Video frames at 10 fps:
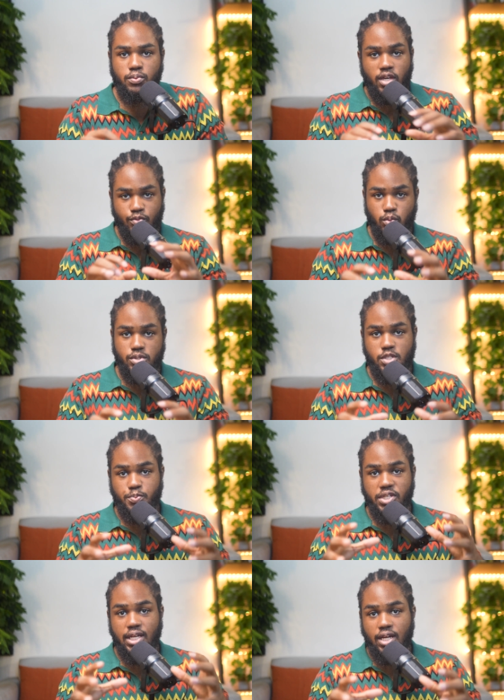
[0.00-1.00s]
If you want to
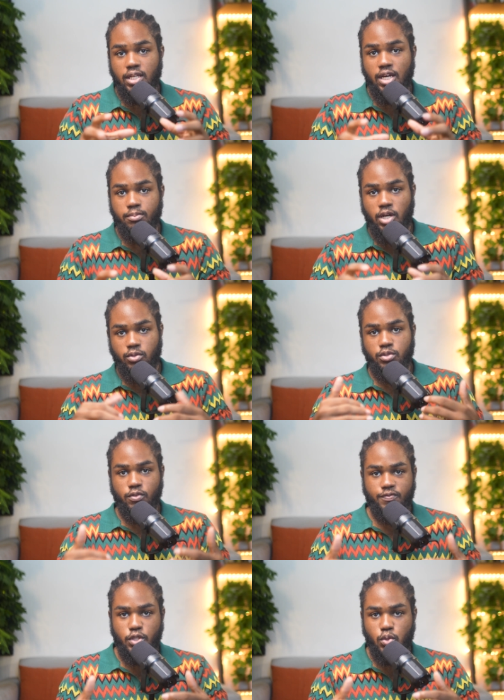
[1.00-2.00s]
speak like Ali Abdaal in
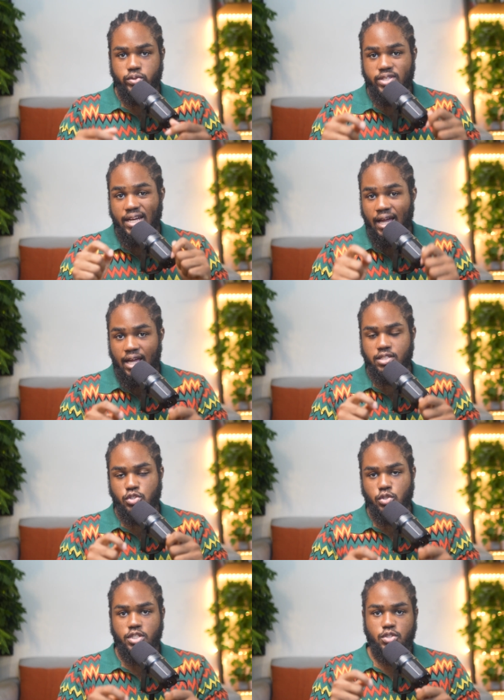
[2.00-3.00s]
your videos, then I highly
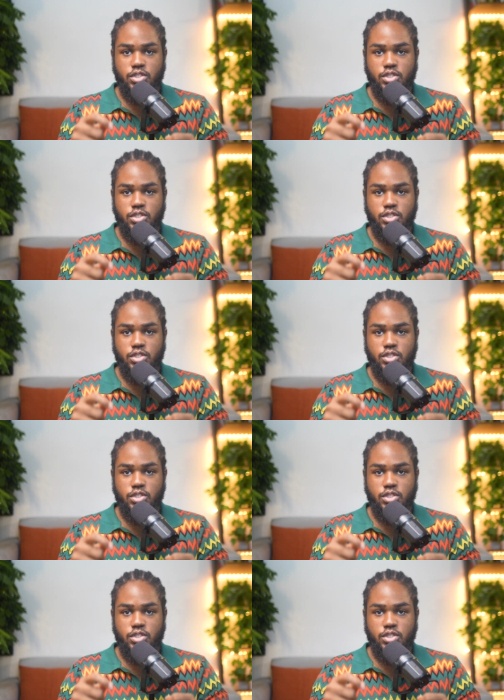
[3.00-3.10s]
suggest